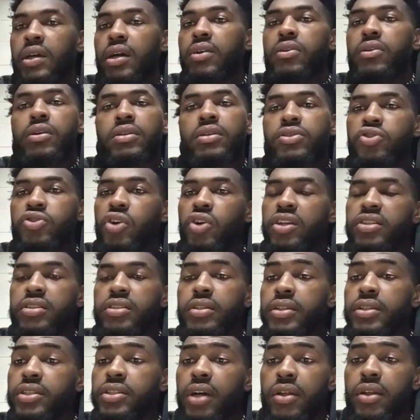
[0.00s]
to trusting
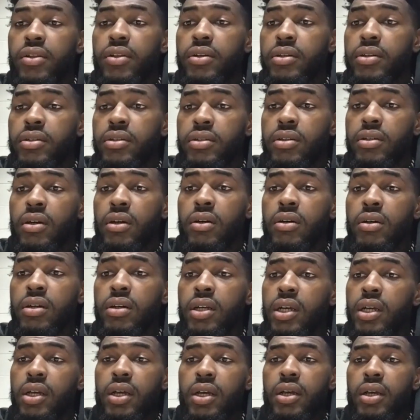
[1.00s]
each other, you
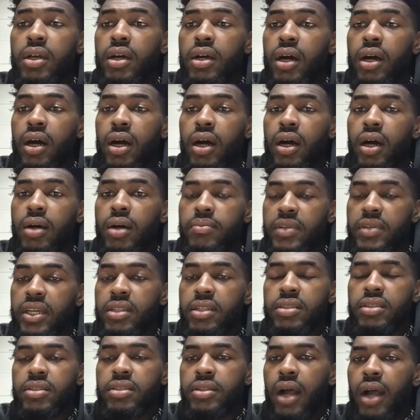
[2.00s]
know,
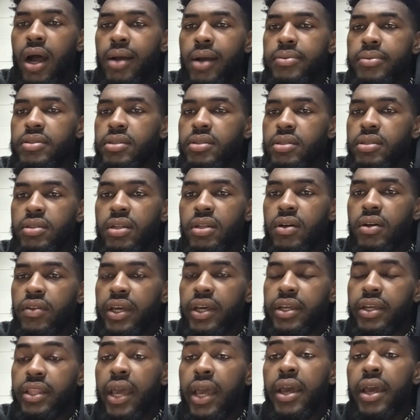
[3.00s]
getting stops. You know,
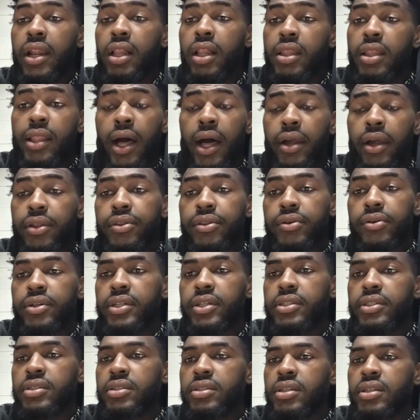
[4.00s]
they hit a lot of
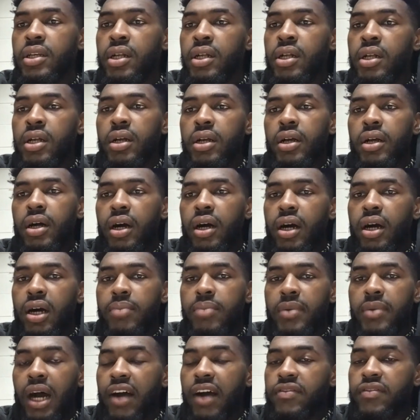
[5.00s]
threes.
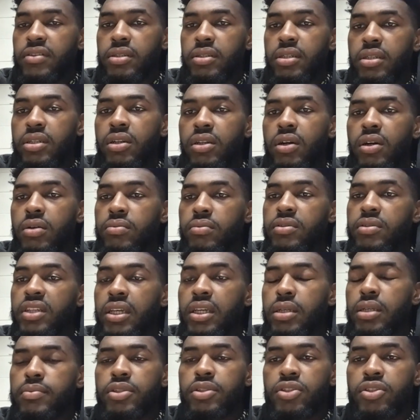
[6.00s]
Obviously, you know,
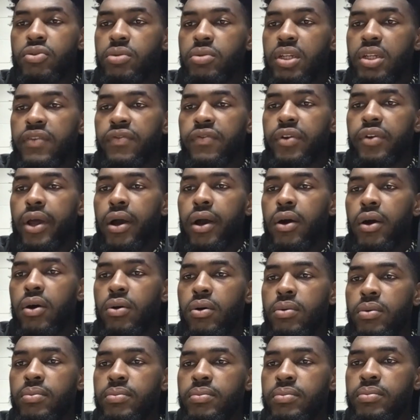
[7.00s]
teams shoot different at
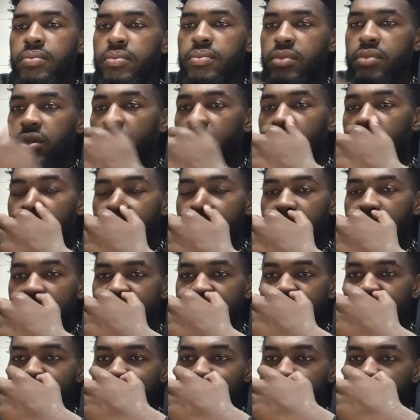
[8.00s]
home. You know, they
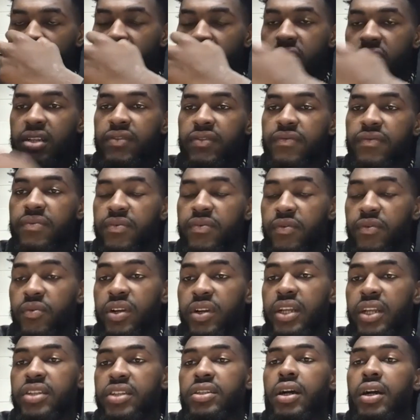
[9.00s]
shot totally different from
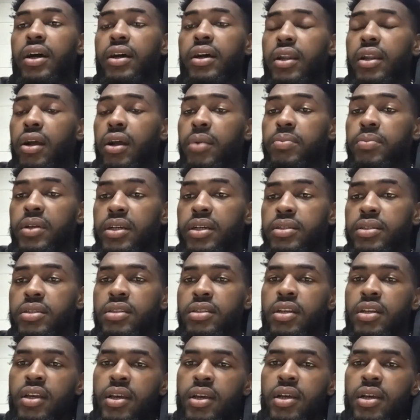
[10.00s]
when they shot at our place.
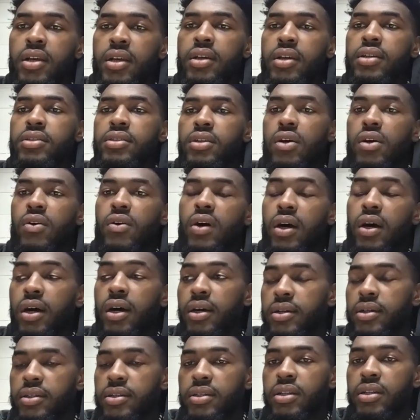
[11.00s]

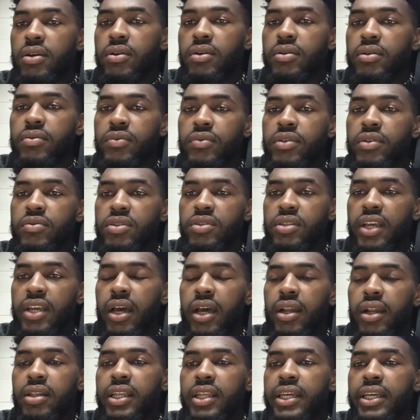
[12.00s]
So, you know, we was
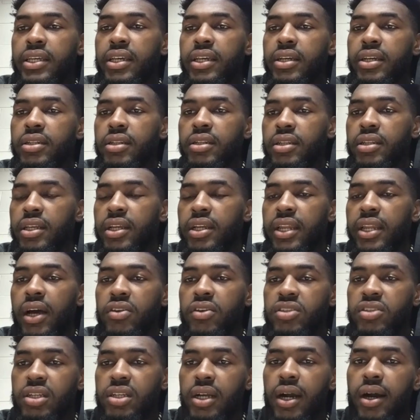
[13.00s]
kind of late getting
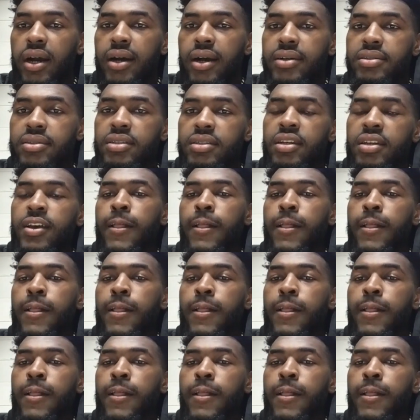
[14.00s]
out to guys.